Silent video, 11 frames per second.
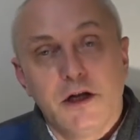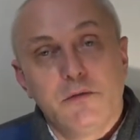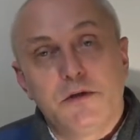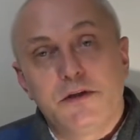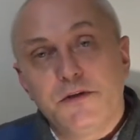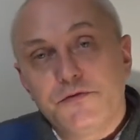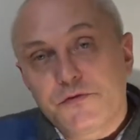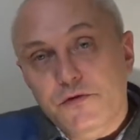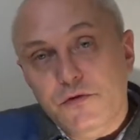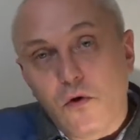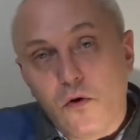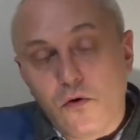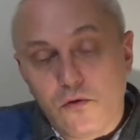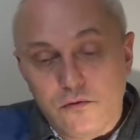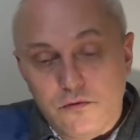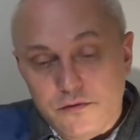But if
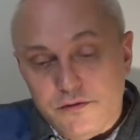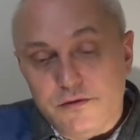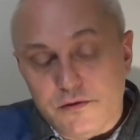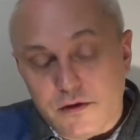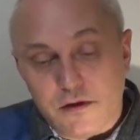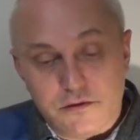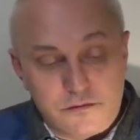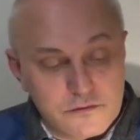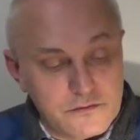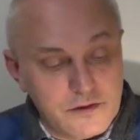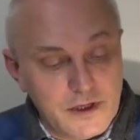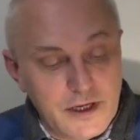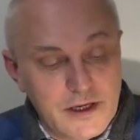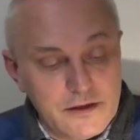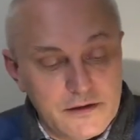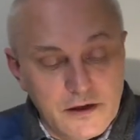soul start to
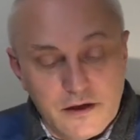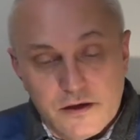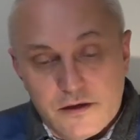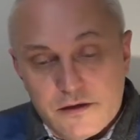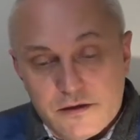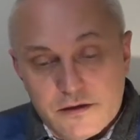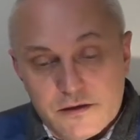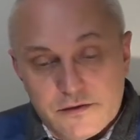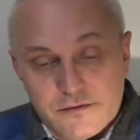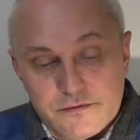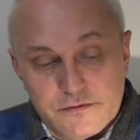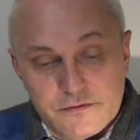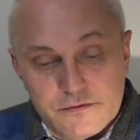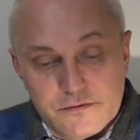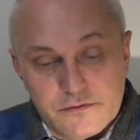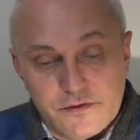create
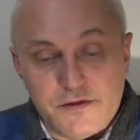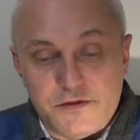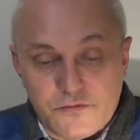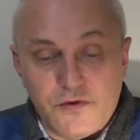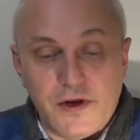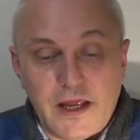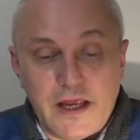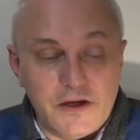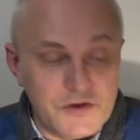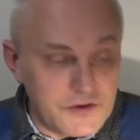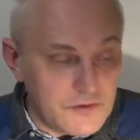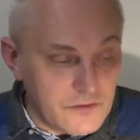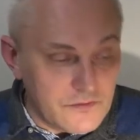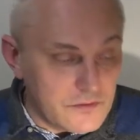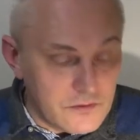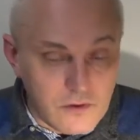this creation
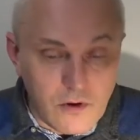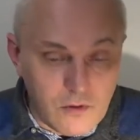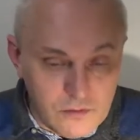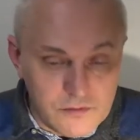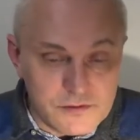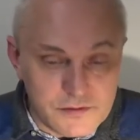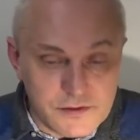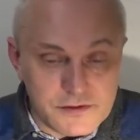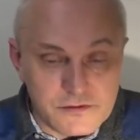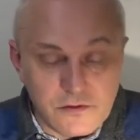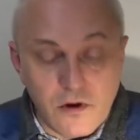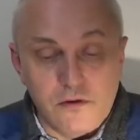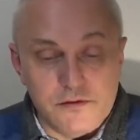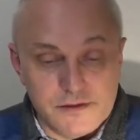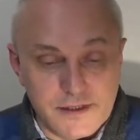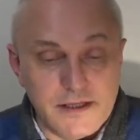of the goals, this goal
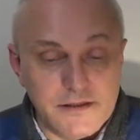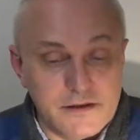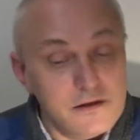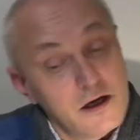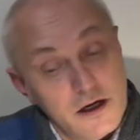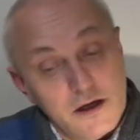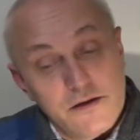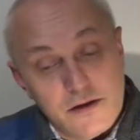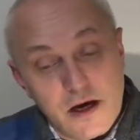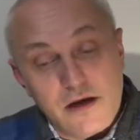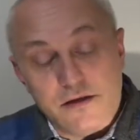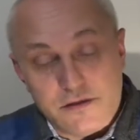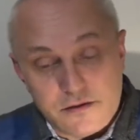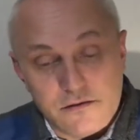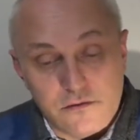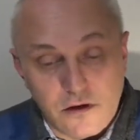setting, then
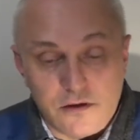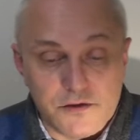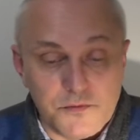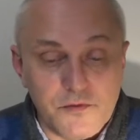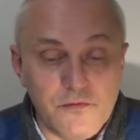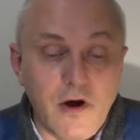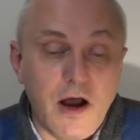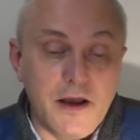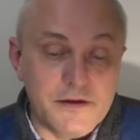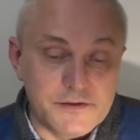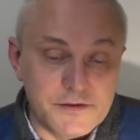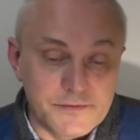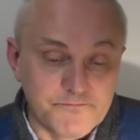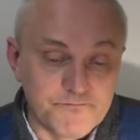it's going to be wise.